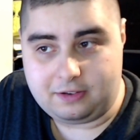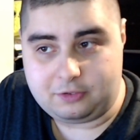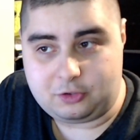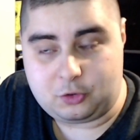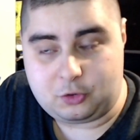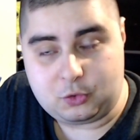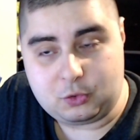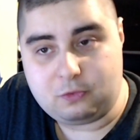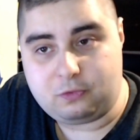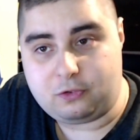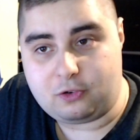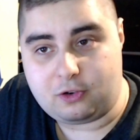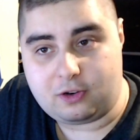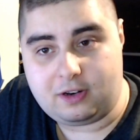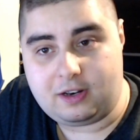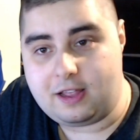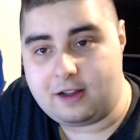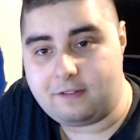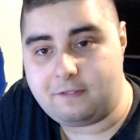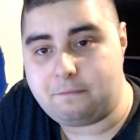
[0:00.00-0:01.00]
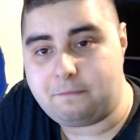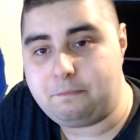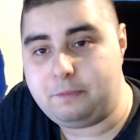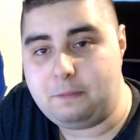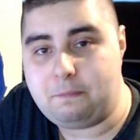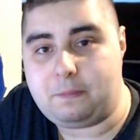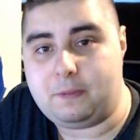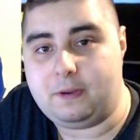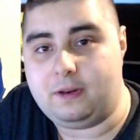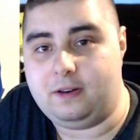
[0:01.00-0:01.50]
true for a lot of
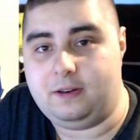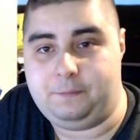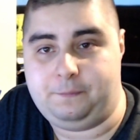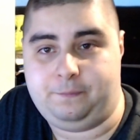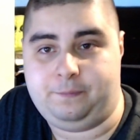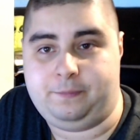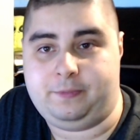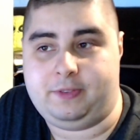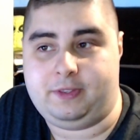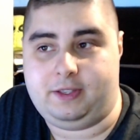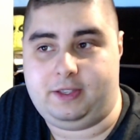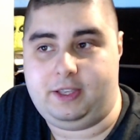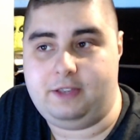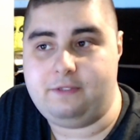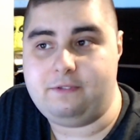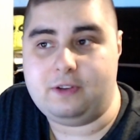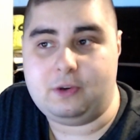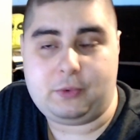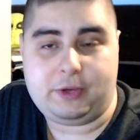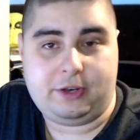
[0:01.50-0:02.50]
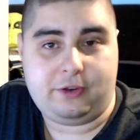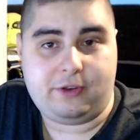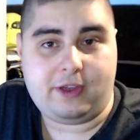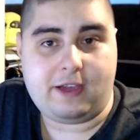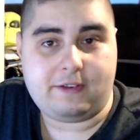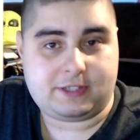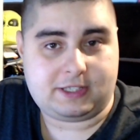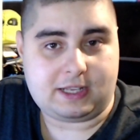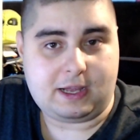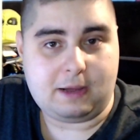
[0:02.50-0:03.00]
people. Even when you
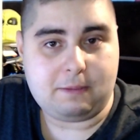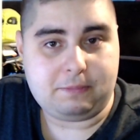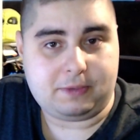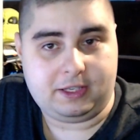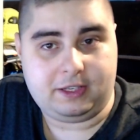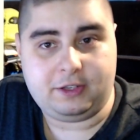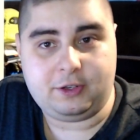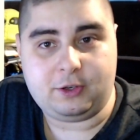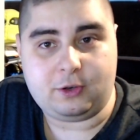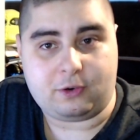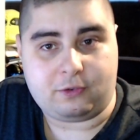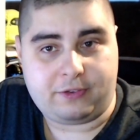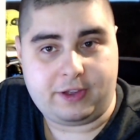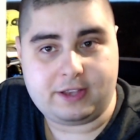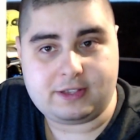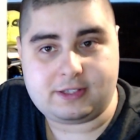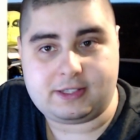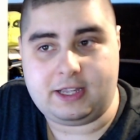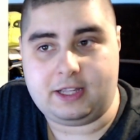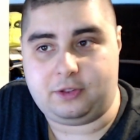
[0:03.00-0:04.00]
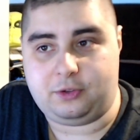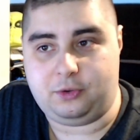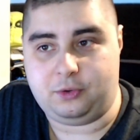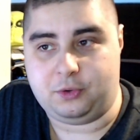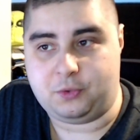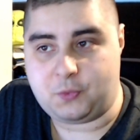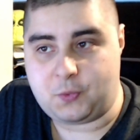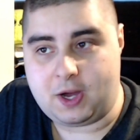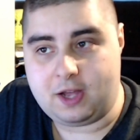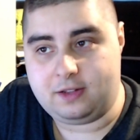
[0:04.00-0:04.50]
have something in your face that
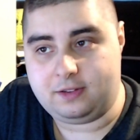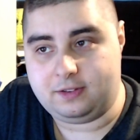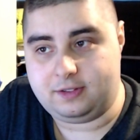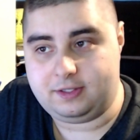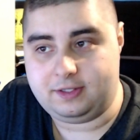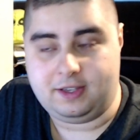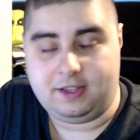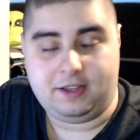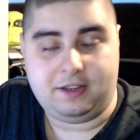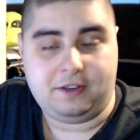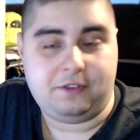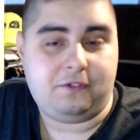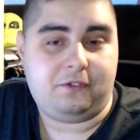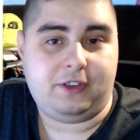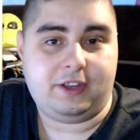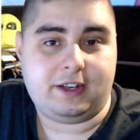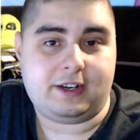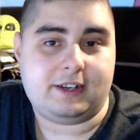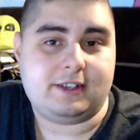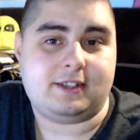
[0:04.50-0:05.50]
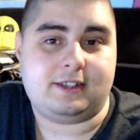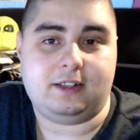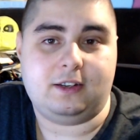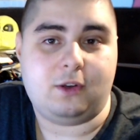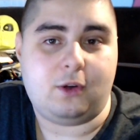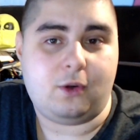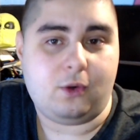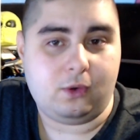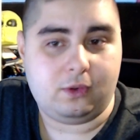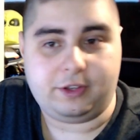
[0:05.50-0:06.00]
you want, fear is still
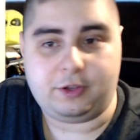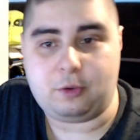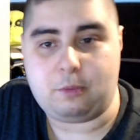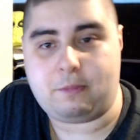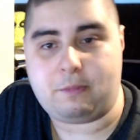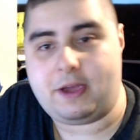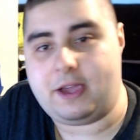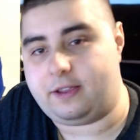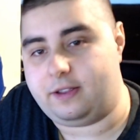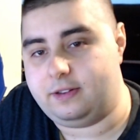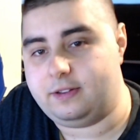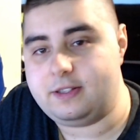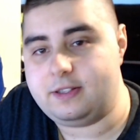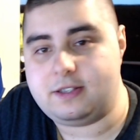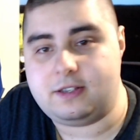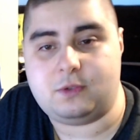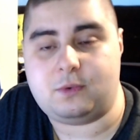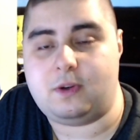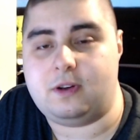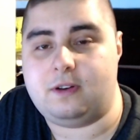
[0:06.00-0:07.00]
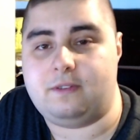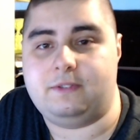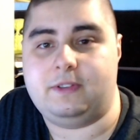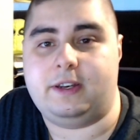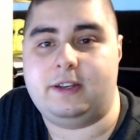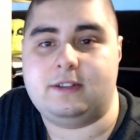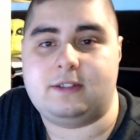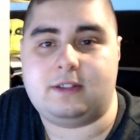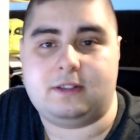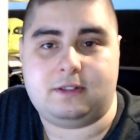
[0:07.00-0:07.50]
holding you back, and this is one of the
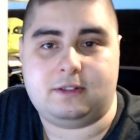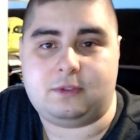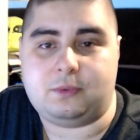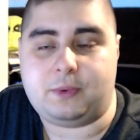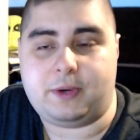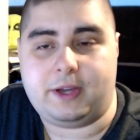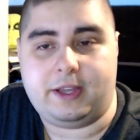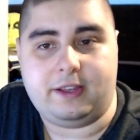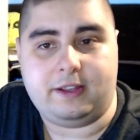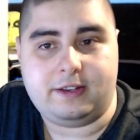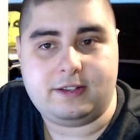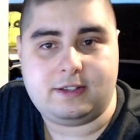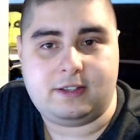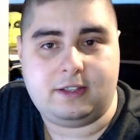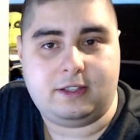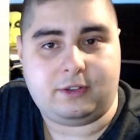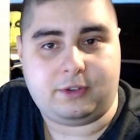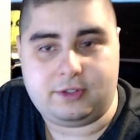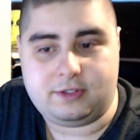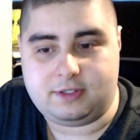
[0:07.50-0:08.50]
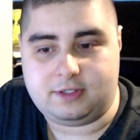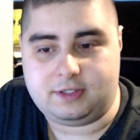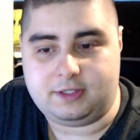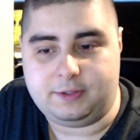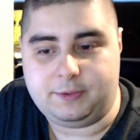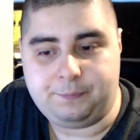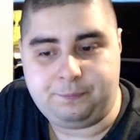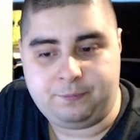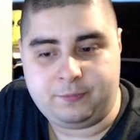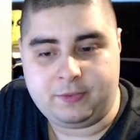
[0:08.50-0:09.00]
reasons why rezero is
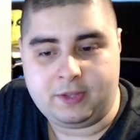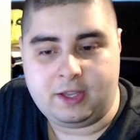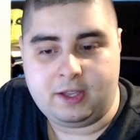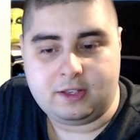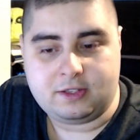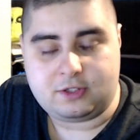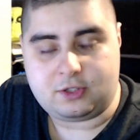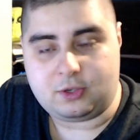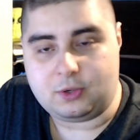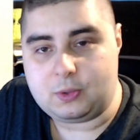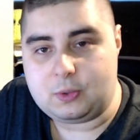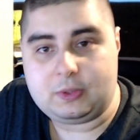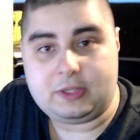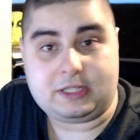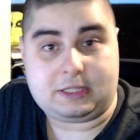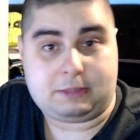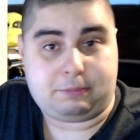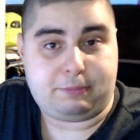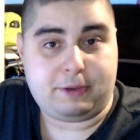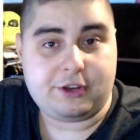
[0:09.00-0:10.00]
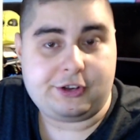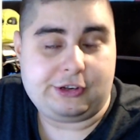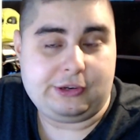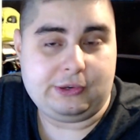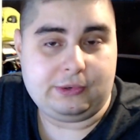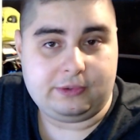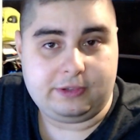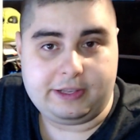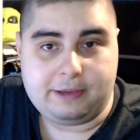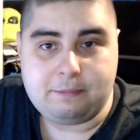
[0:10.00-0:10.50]
so good, especially
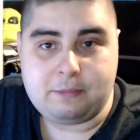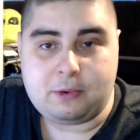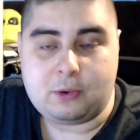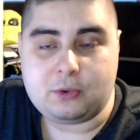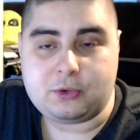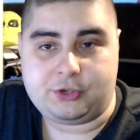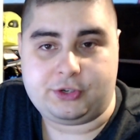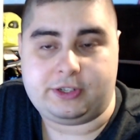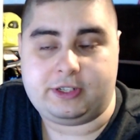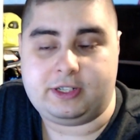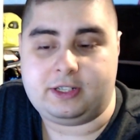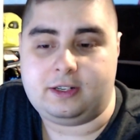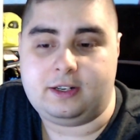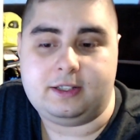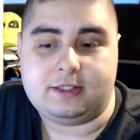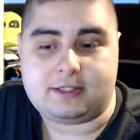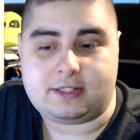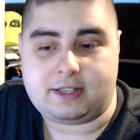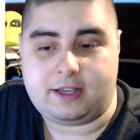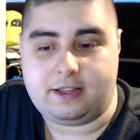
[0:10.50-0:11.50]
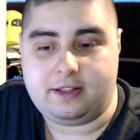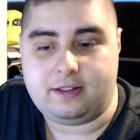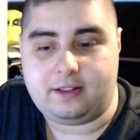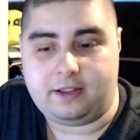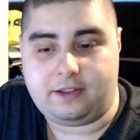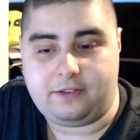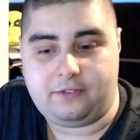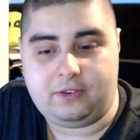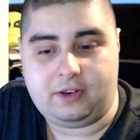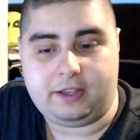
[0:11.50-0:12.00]
on the emotional side.
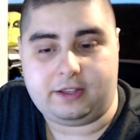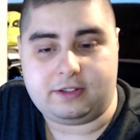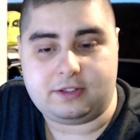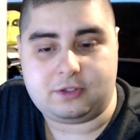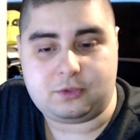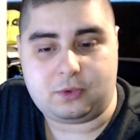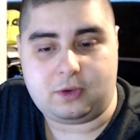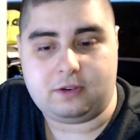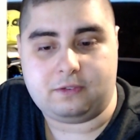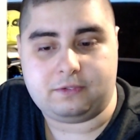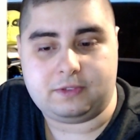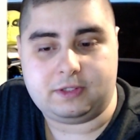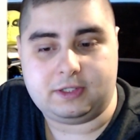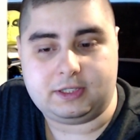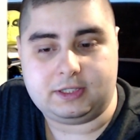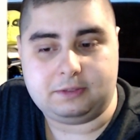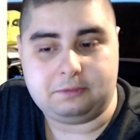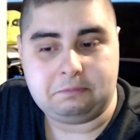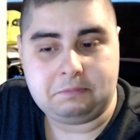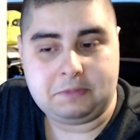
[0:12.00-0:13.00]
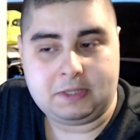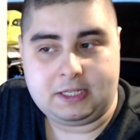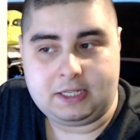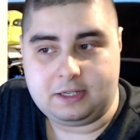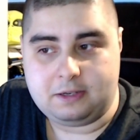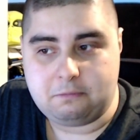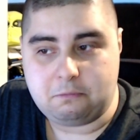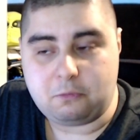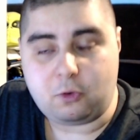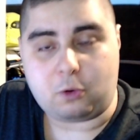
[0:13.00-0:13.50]
I feel like it's one of the
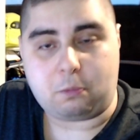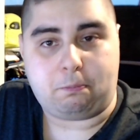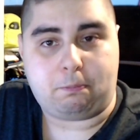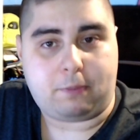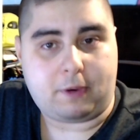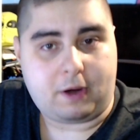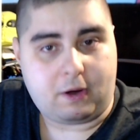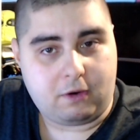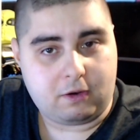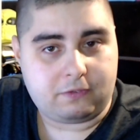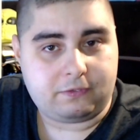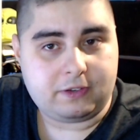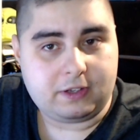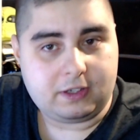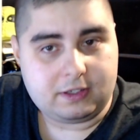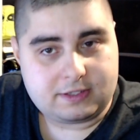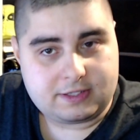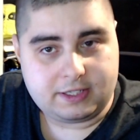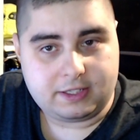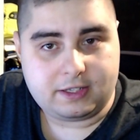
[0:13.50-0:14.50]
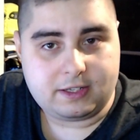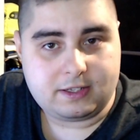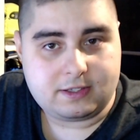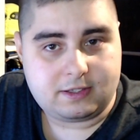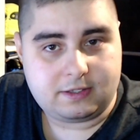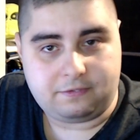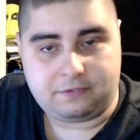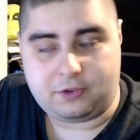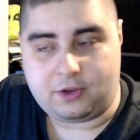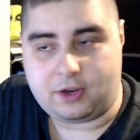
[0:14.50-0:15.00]
more powerful
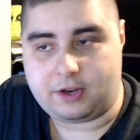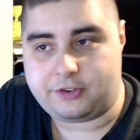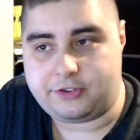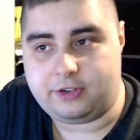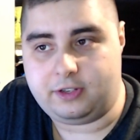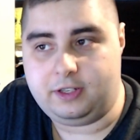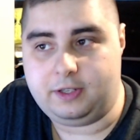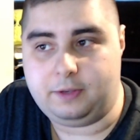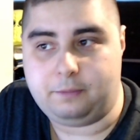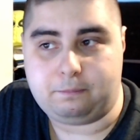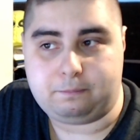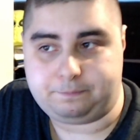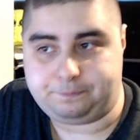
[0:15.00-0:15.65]
series if you actually